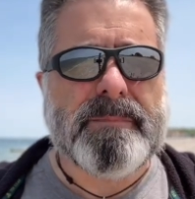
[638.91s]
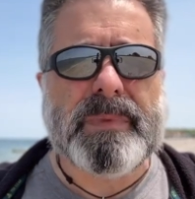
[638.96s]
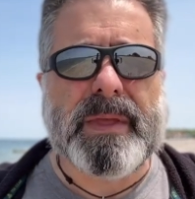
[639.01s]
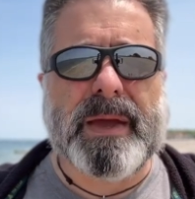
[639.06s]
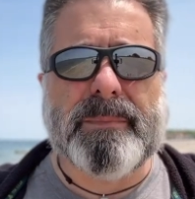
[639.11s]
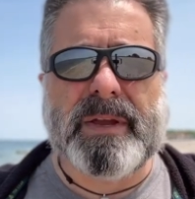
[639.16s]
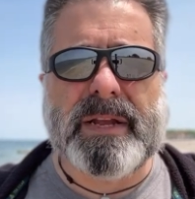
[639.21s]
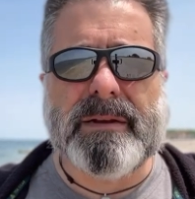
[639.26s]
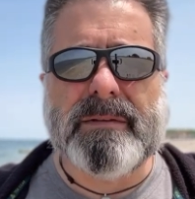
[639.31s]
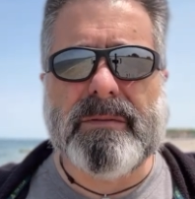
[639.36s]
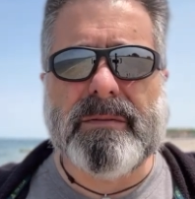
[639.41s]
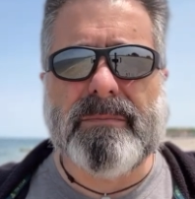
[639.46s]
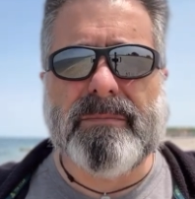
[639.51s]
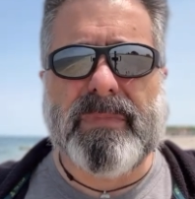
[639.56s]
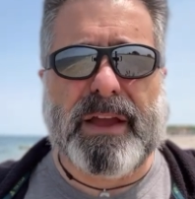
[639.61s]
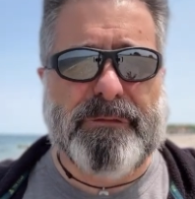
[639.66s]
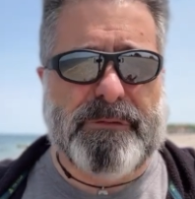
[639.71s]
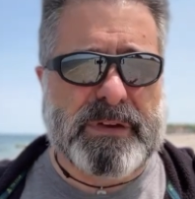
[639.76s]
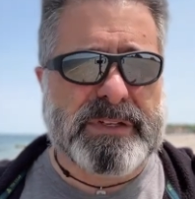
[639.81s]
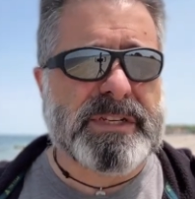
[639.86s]
I mean,
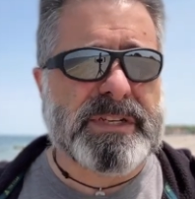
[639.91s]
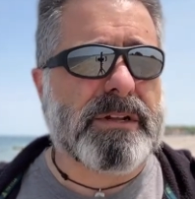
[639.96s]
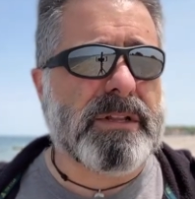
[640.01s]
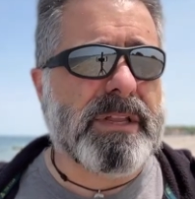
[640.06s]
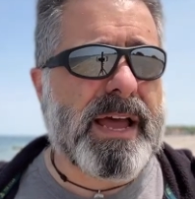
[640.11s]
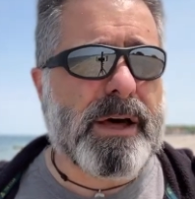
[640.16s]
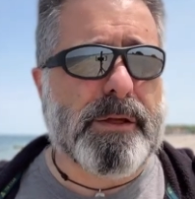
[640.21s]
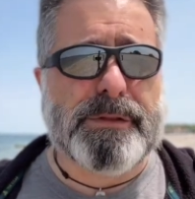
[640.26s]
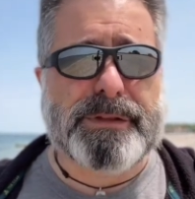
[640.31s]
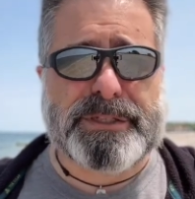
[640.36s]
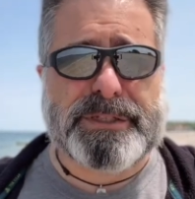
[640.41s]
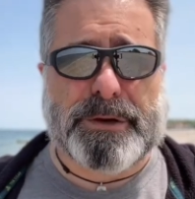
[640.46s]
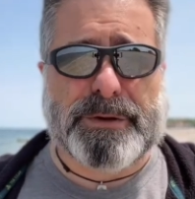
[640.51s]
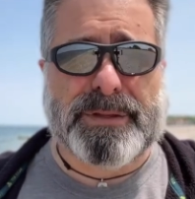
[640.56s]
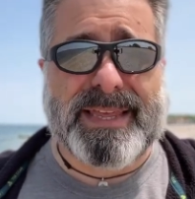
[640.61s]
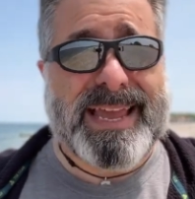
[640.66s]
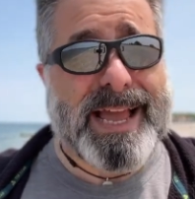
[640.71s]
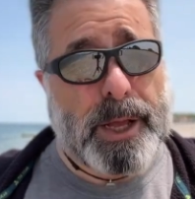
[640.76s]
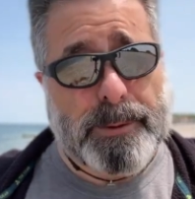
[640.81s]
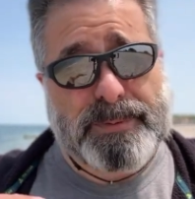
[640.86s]
my physical health
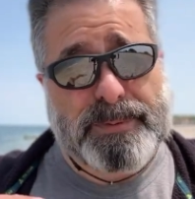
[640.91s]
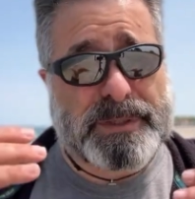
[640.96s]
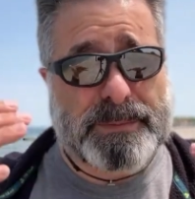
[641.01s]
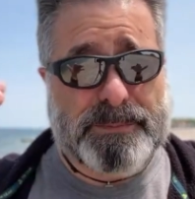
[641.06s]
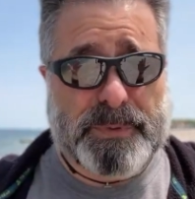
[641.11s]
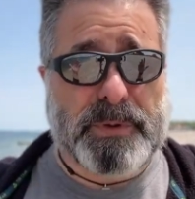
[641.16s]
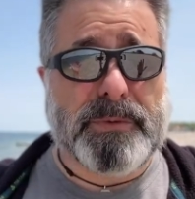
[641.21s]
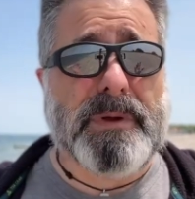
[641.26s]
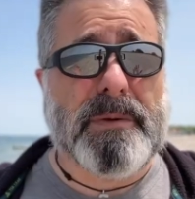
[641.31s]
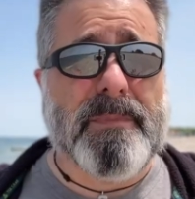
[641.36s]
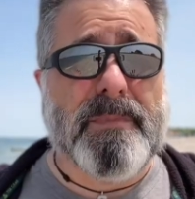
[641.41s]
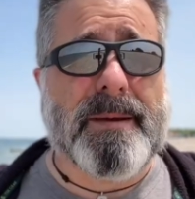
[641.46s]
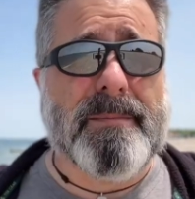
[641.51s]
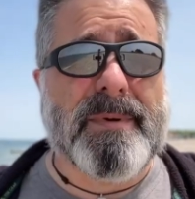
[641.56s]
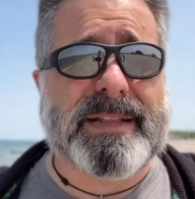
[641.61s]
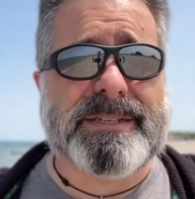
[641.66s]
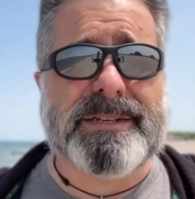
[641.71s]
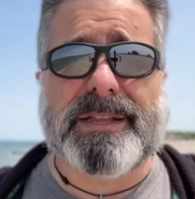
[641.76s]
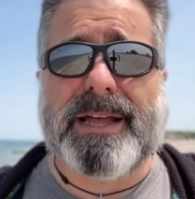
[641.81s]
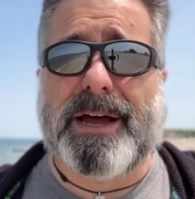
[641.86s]
certainly helps to buoy my
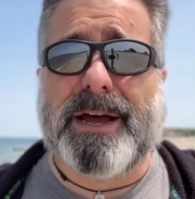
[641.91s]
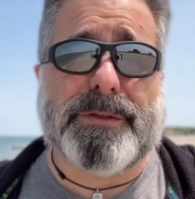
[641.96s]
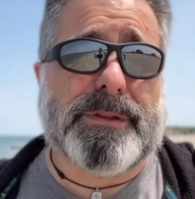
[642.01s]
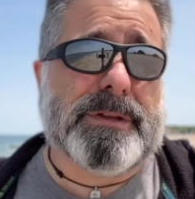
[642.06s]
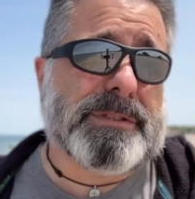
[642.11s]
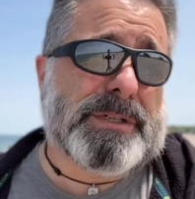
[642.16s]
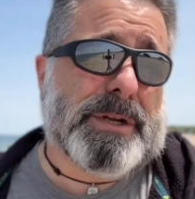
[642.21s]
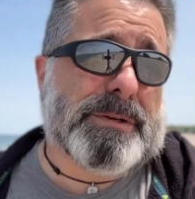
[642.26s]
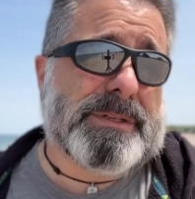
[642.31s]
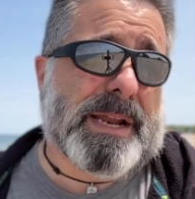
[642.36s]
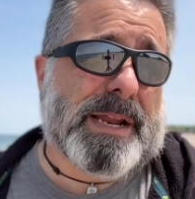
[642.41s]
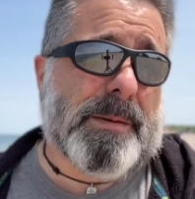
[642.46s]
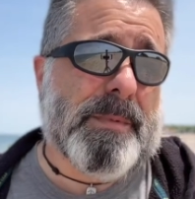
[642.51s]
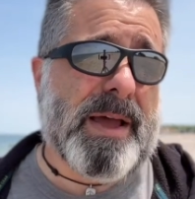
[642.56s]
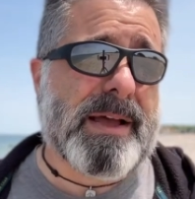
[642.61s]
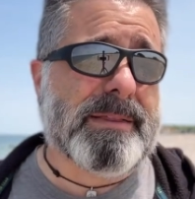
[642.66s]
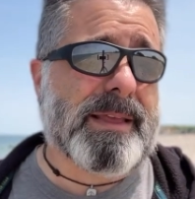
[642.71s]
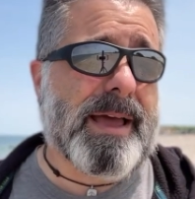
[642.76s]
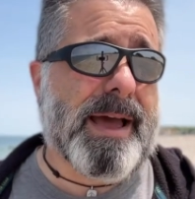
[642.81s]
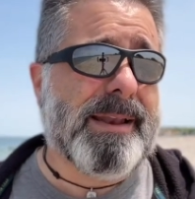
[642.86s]
mental health. There's no doubt
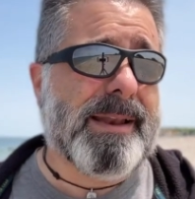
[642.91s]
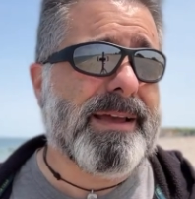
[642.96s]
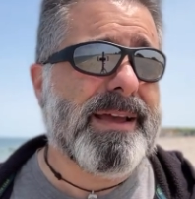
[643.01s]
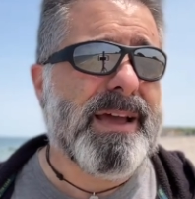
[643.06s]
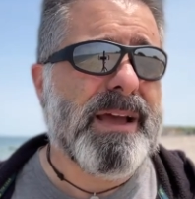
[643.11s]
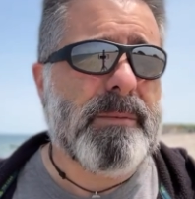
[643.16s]
about that.